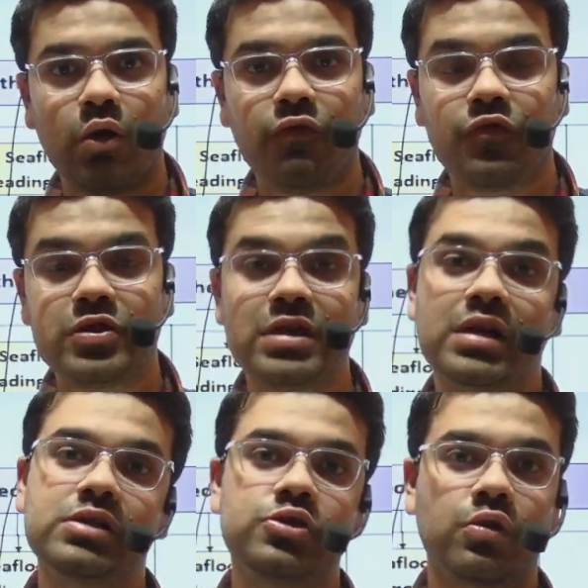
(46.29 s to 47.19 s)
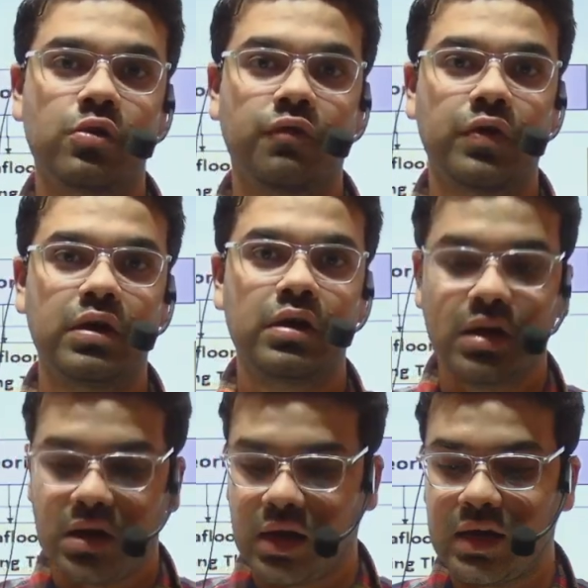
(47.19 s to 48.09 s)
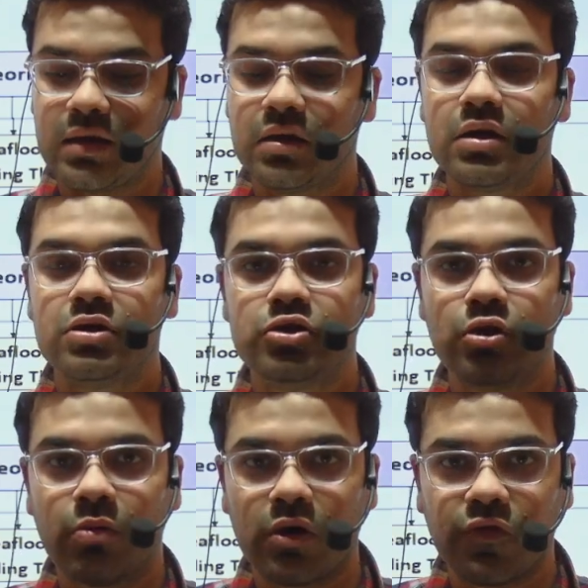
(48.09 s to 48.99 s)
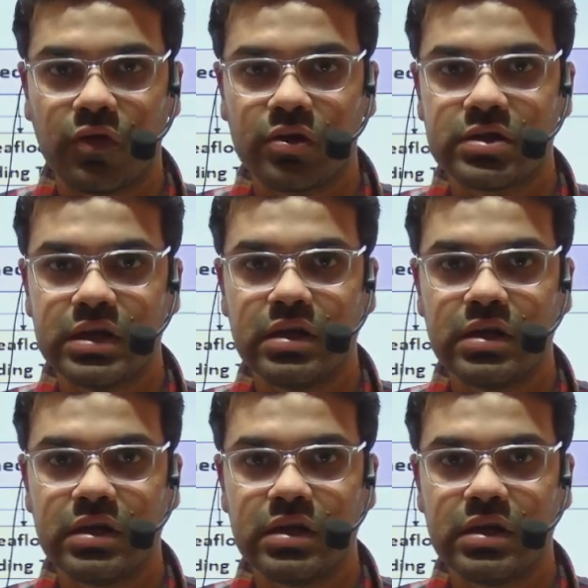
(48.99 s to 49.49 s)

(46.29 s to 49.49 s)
physical geography like geomorphology,